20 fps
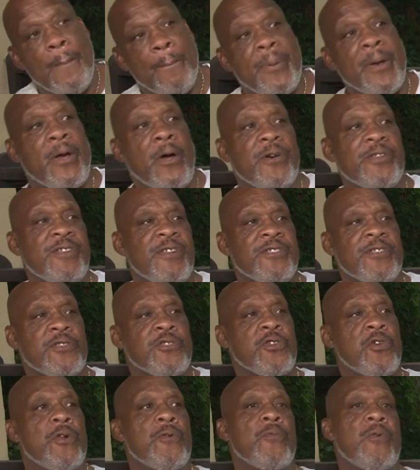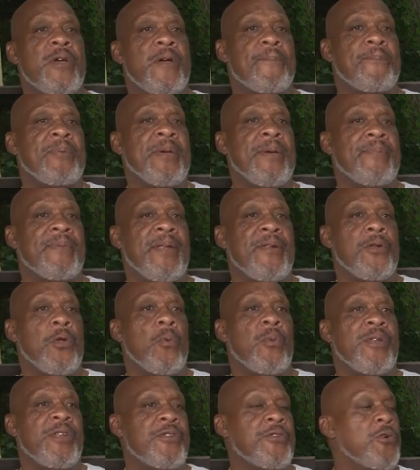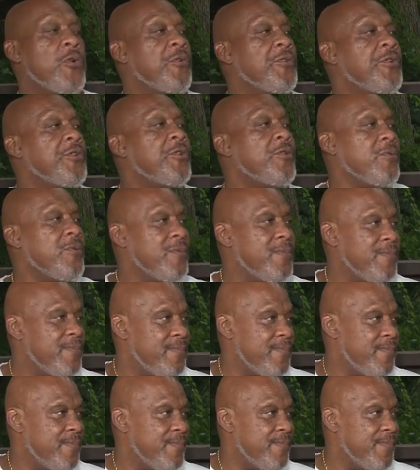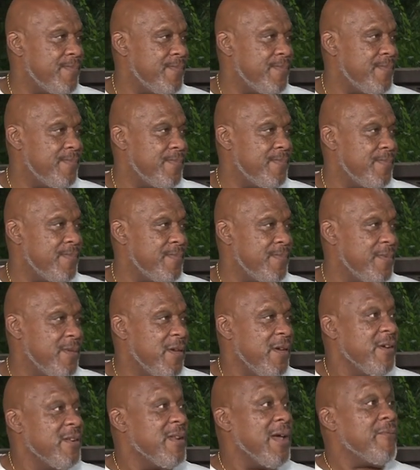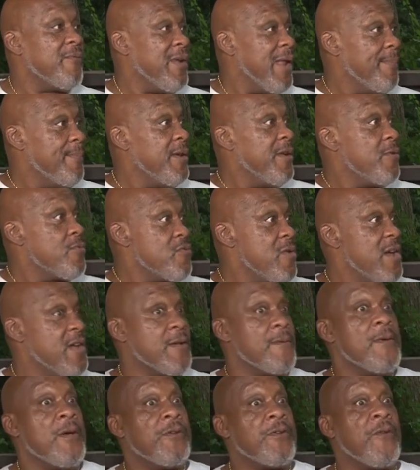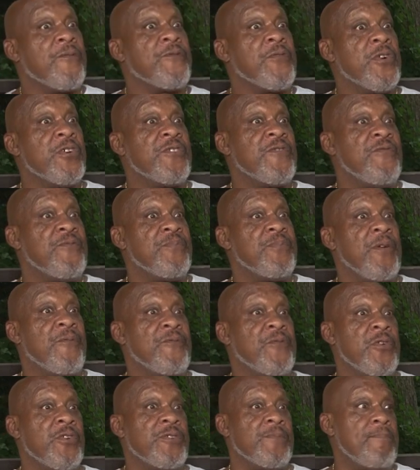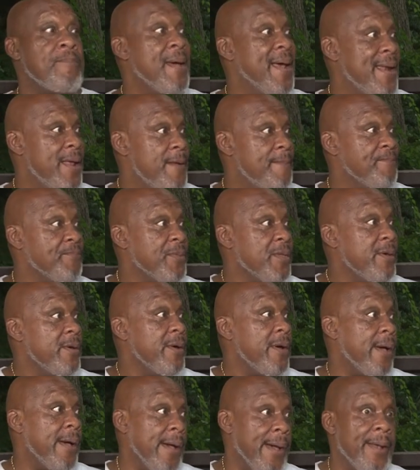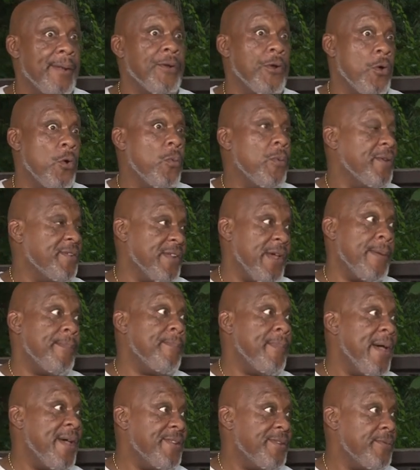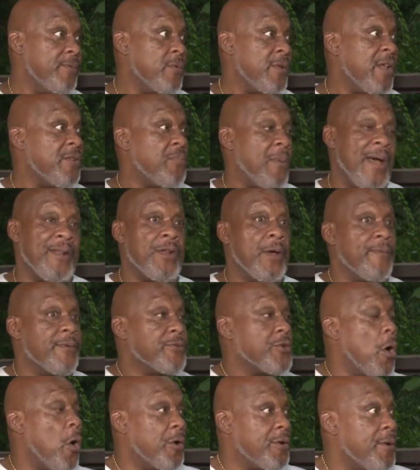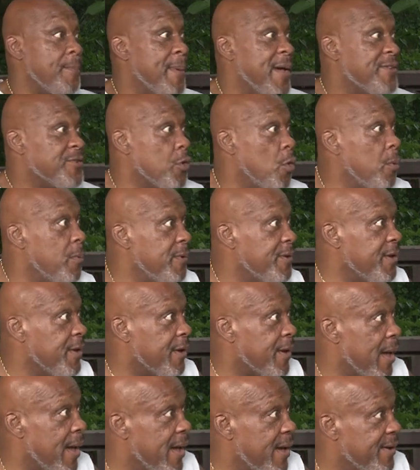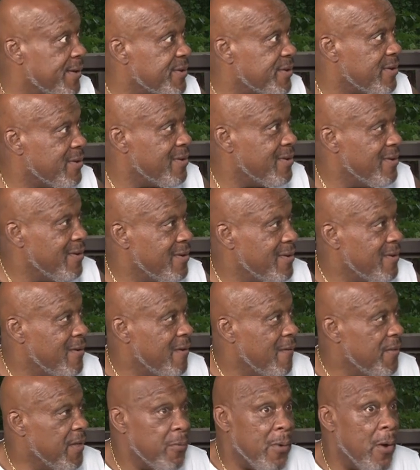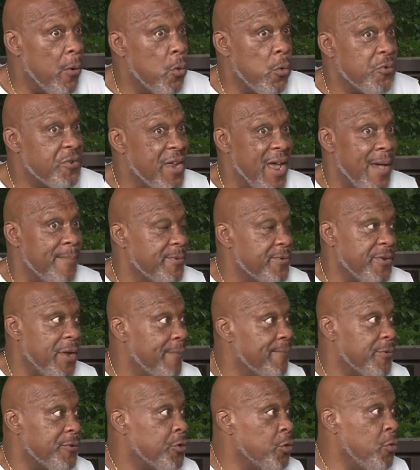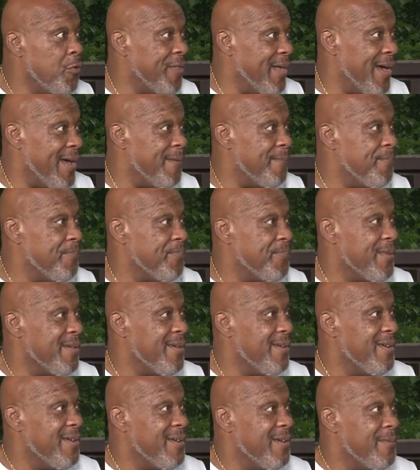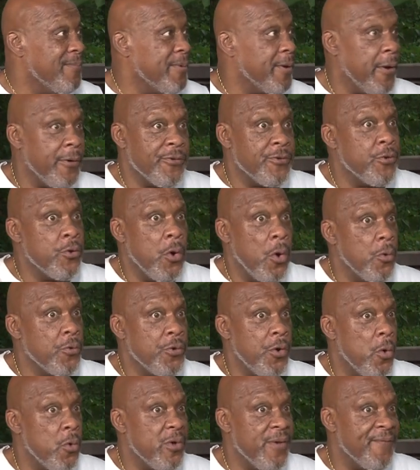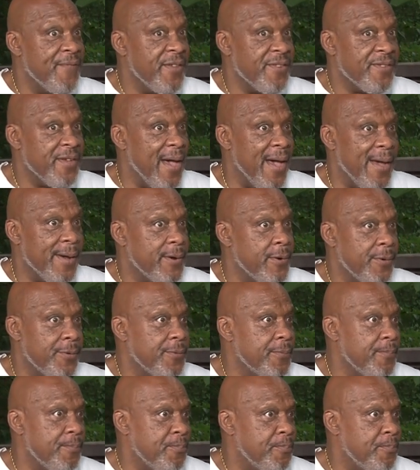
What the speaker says: Because it's a certain way people that know what they're doing do. Like when I'm in the ring, the first minute, I know what type of match. That's why I never talk the match over with these guys. That's why old timers never do that. Because you don't know if this guy could